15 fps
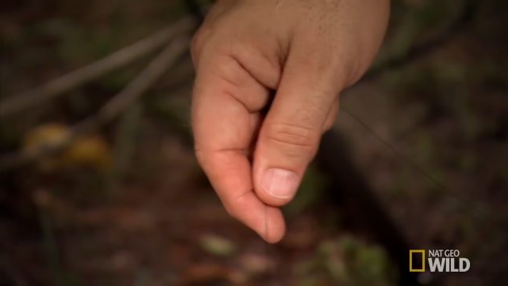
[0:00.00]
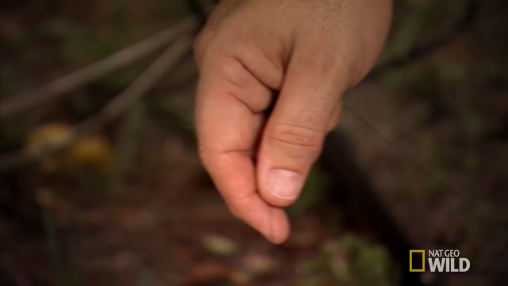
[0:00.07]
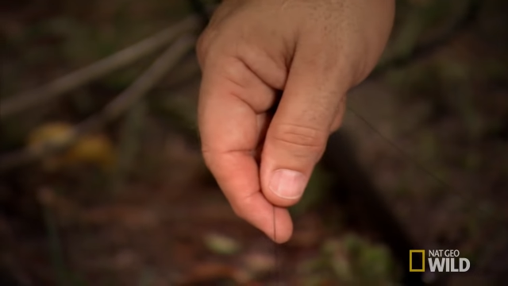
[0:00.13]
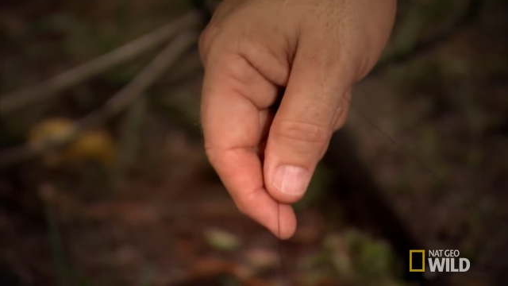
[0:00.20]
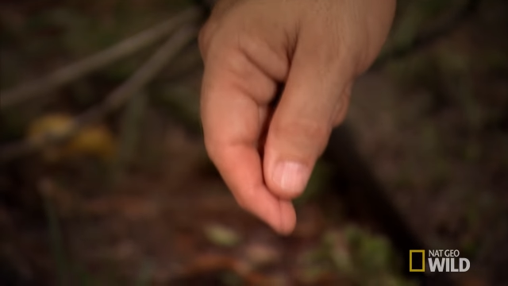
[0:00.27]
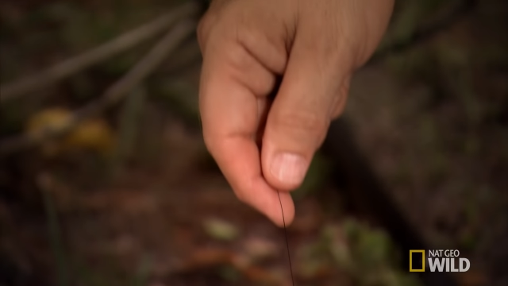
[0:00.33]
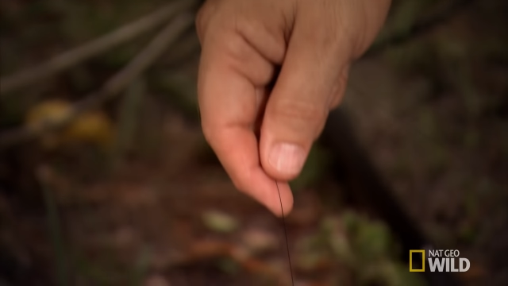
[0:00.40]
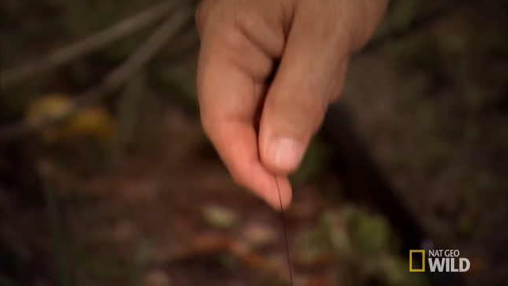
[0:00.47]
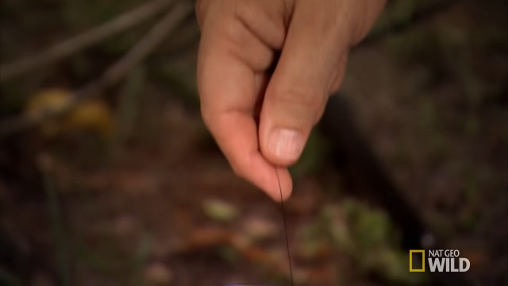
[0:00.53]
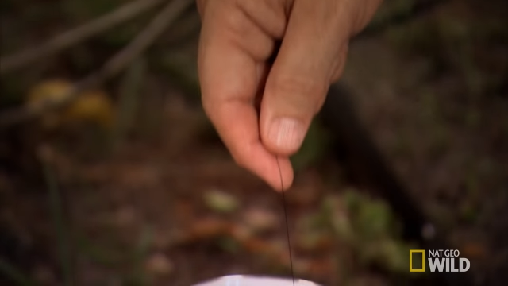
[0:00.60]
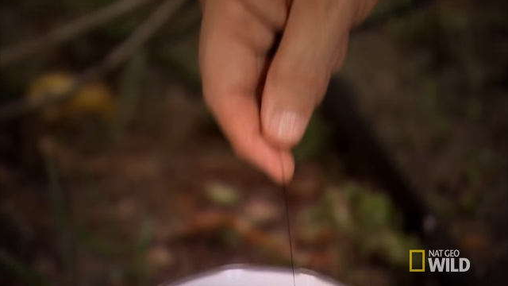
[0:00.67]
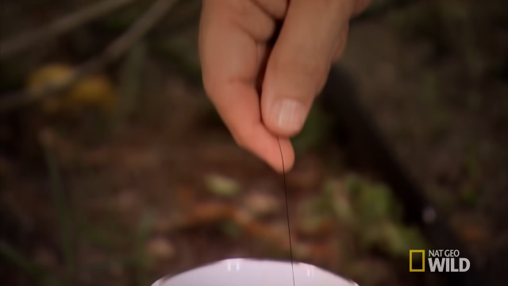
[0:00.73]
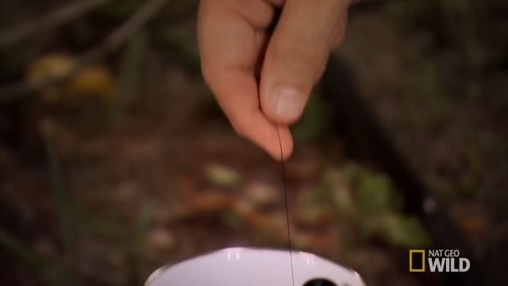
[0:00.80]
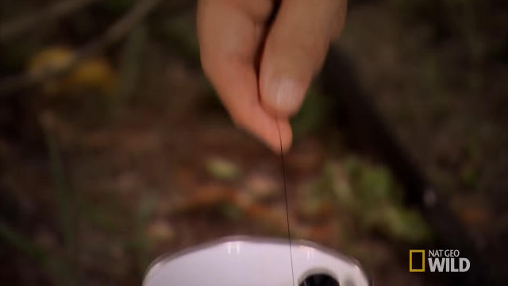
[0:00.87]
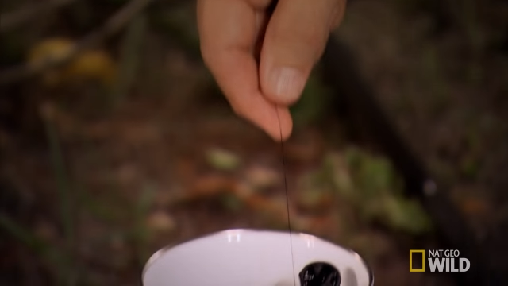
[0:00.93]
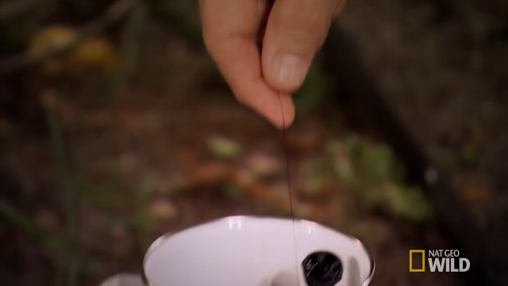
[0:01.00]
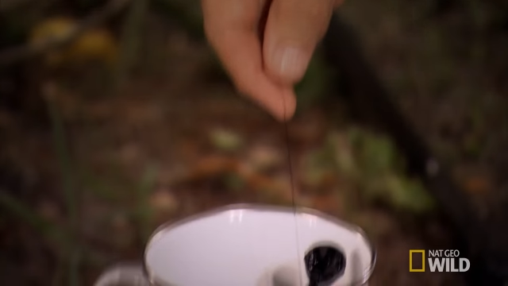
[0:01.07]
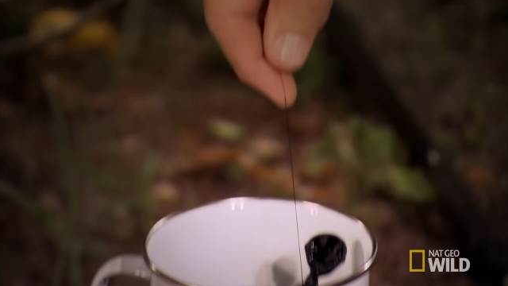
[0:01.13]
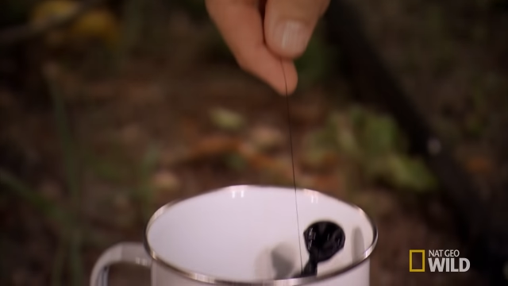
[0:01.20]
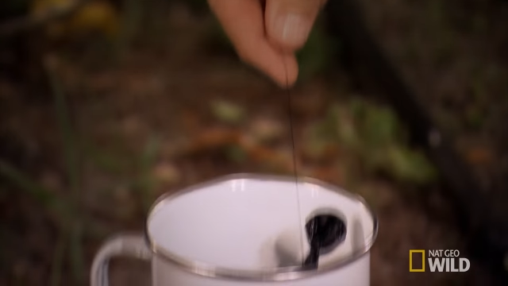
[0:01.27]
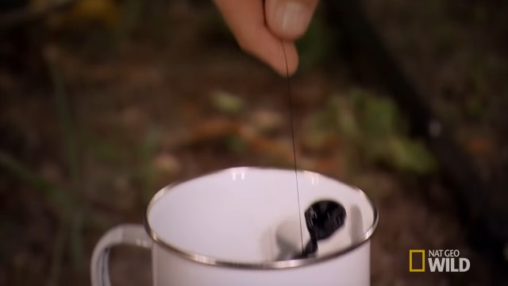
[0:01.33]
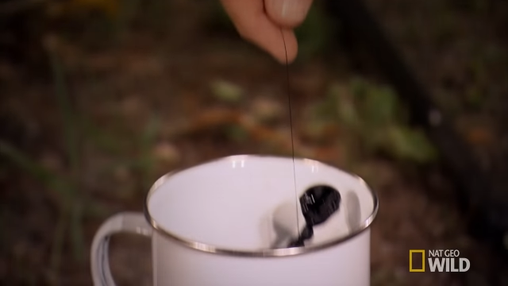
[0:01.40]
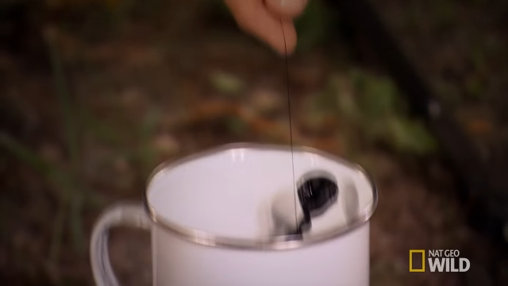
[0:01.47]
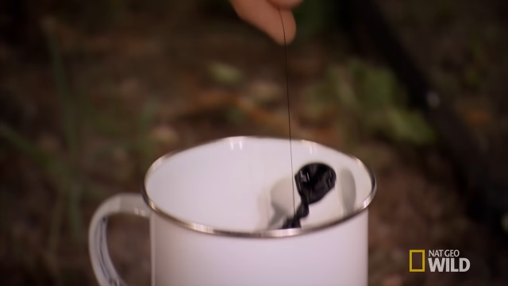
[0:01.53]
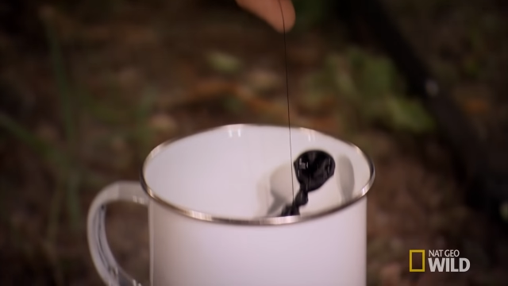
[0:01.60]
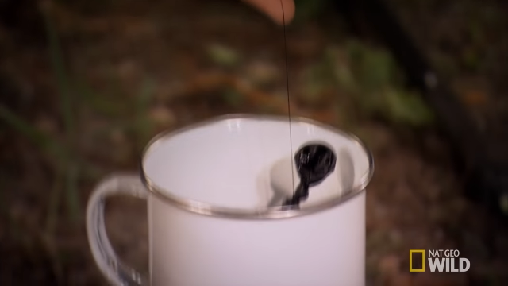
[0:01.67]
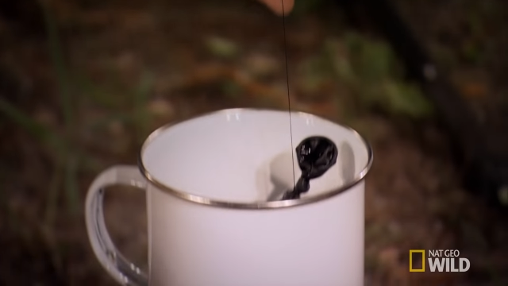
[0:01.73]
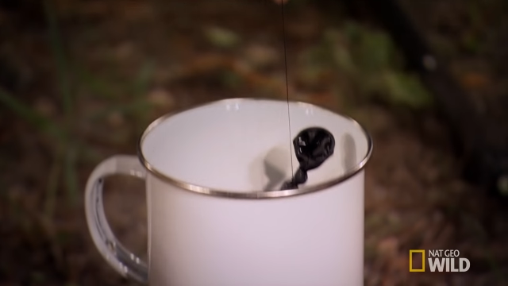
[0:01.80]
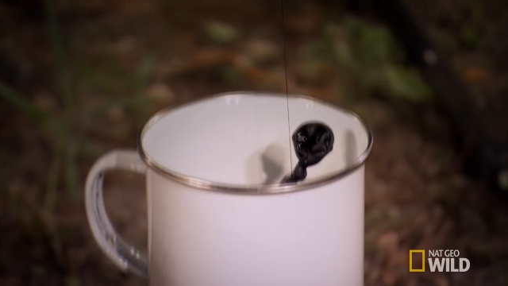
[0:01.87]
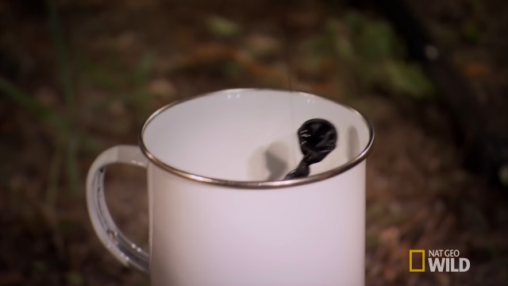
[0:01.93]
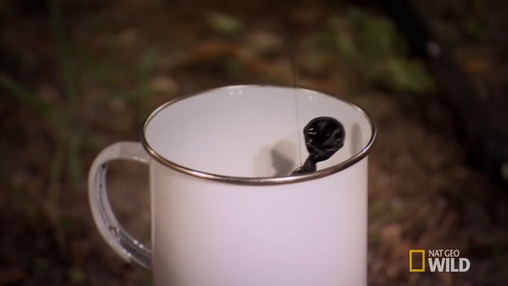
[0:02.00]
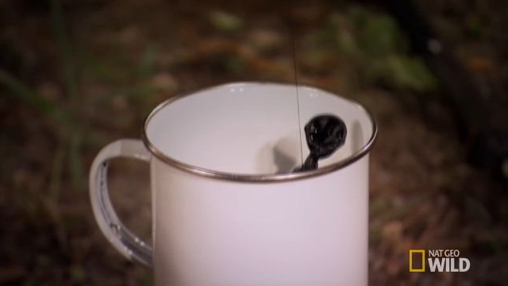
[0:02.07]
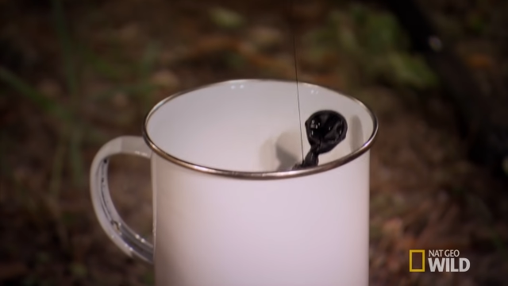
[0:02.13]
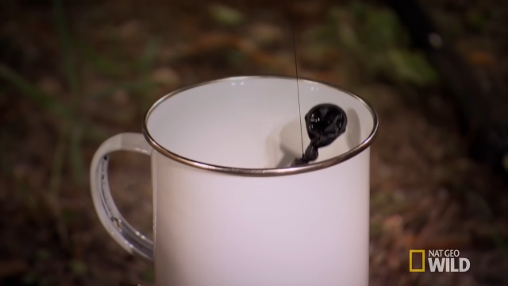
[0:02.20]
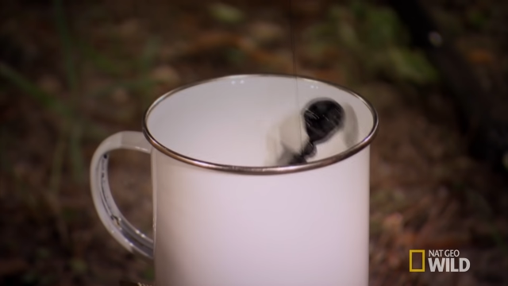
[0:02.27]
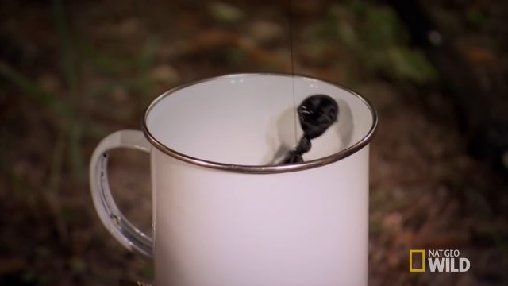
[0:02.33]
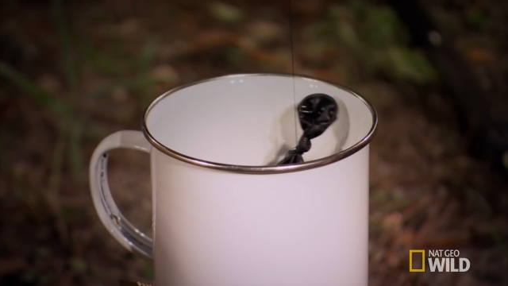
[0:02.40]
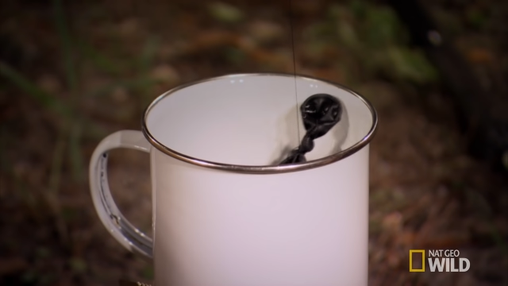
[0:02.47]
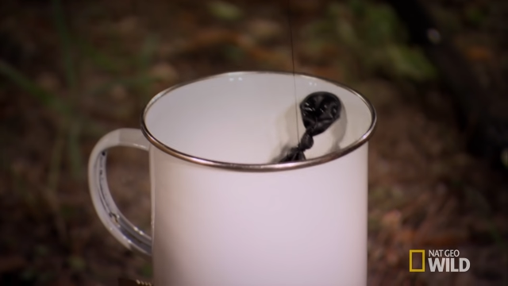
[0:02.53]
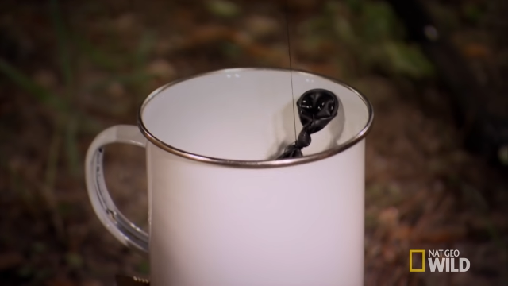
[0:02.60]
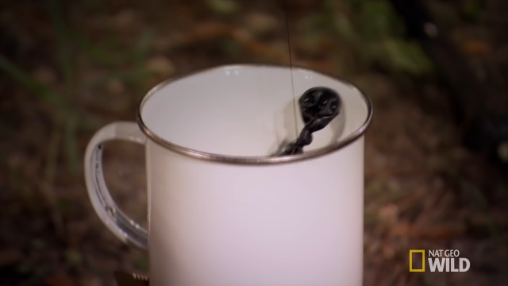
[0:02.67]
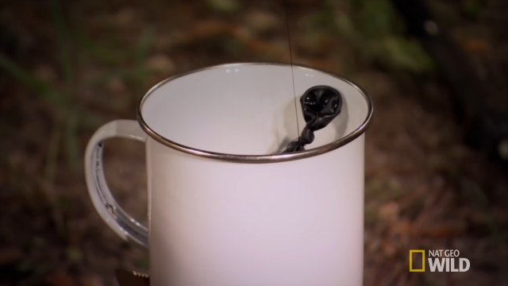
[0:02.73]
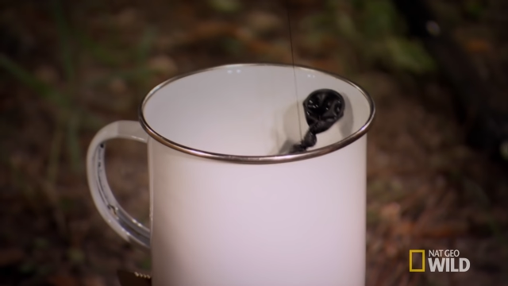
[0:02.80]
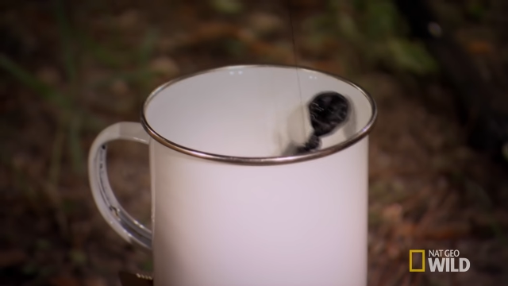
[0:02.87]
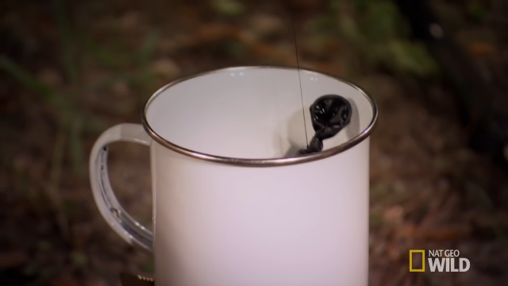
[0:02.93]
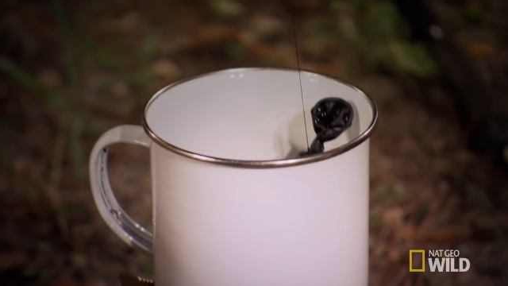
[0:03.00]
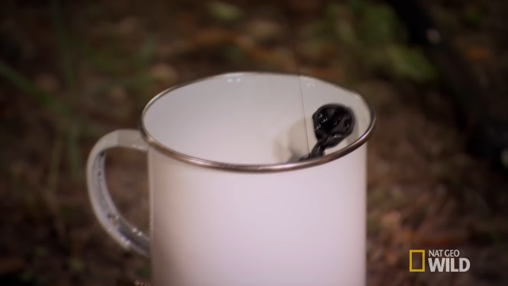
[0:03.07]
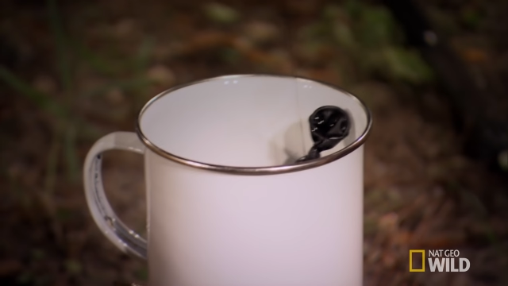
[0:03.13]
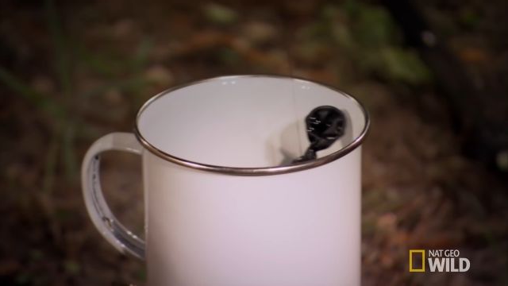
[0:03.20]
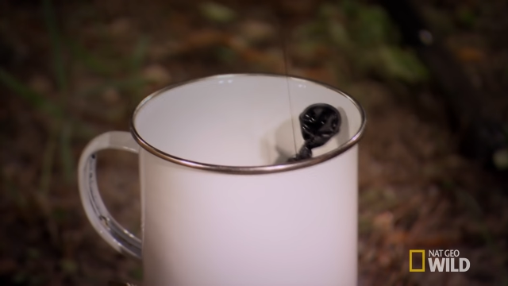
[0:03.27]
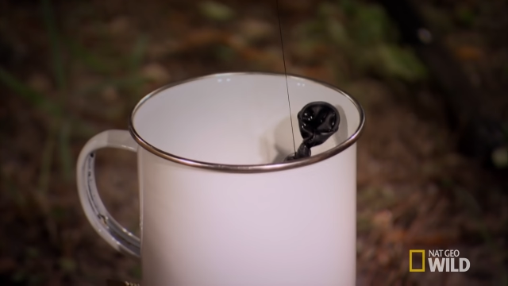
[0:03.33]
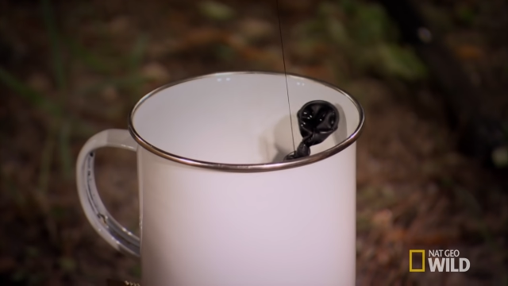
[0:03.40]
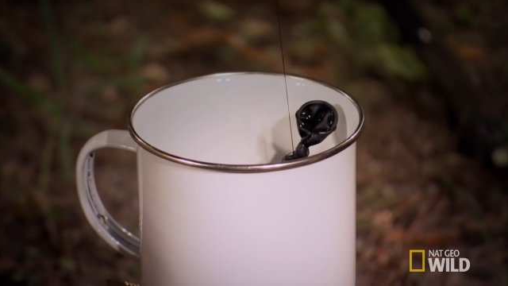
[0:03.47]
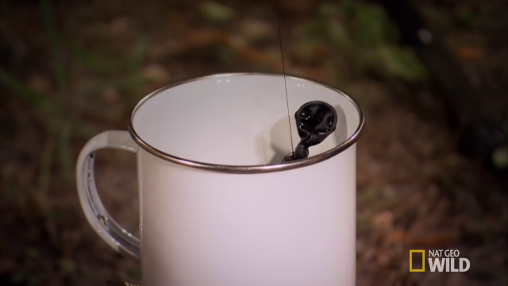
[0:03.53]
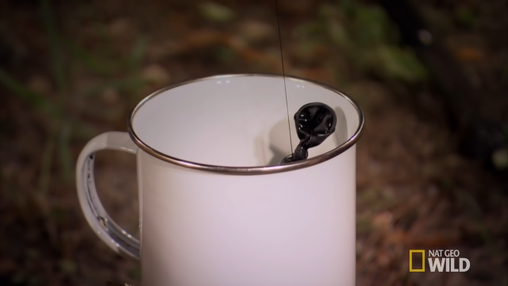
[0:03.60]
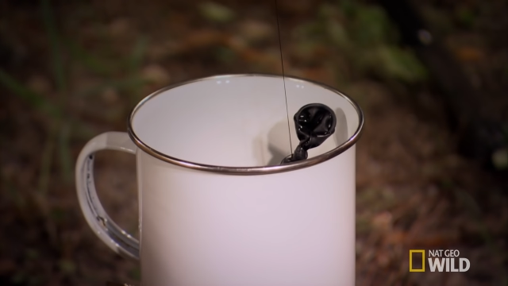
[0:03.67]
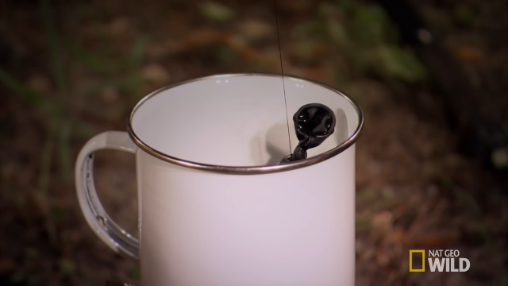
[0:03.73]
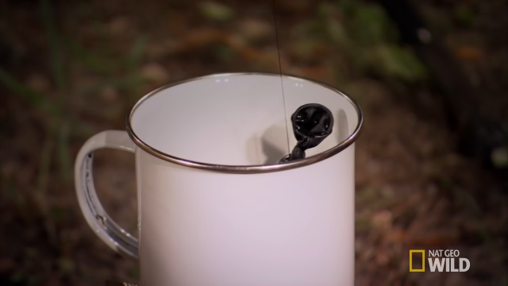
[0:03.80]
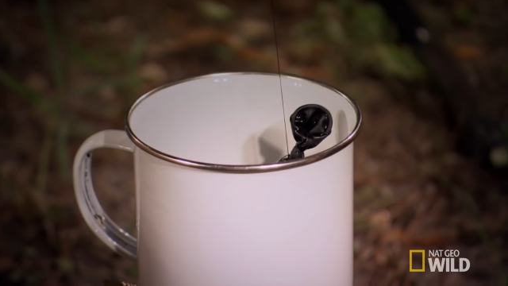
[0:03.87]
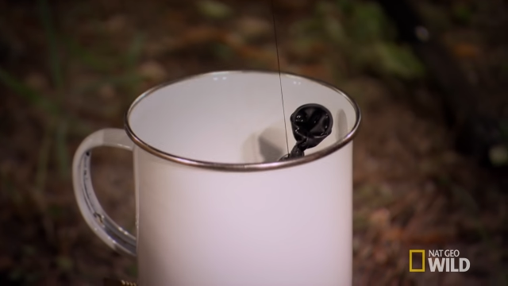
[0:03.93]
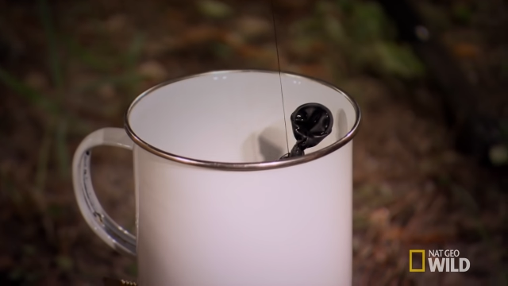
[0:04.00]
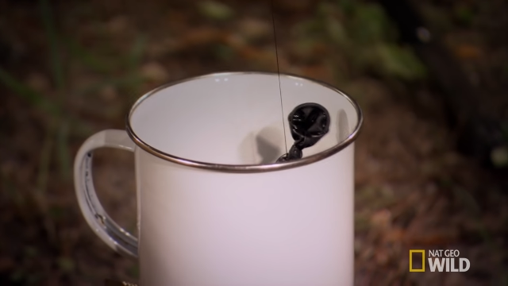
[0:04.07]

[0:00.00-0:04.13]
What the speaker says: [unreadable: no face in view]